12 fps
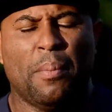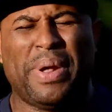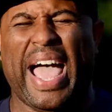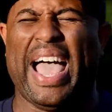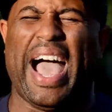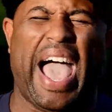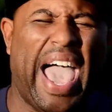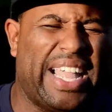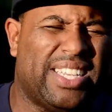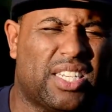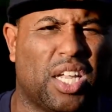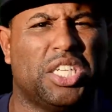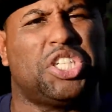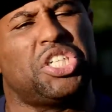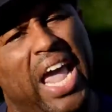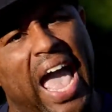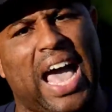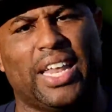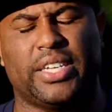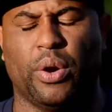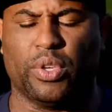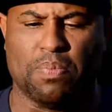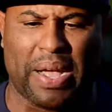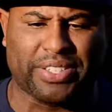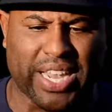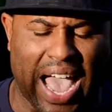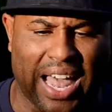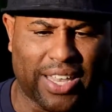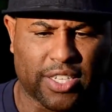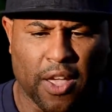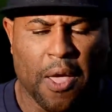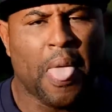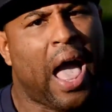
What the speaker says: But I had this little challenge. Here was my challenge.